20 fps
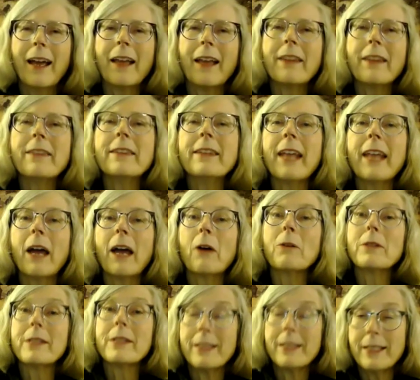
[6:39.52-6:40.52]

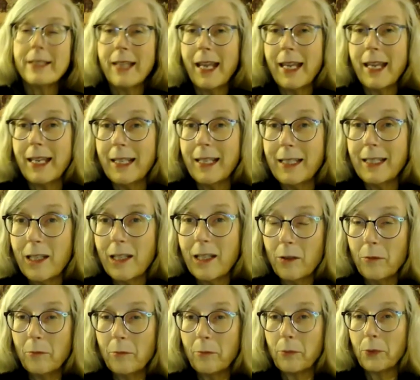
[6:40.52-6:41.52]
downstate,
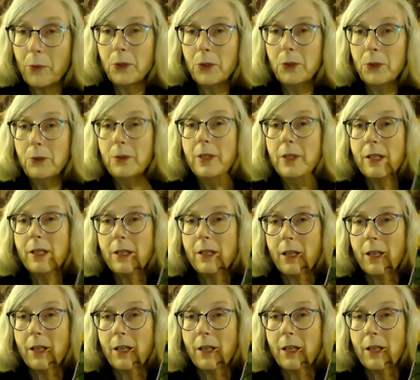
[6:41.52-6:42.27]
Brood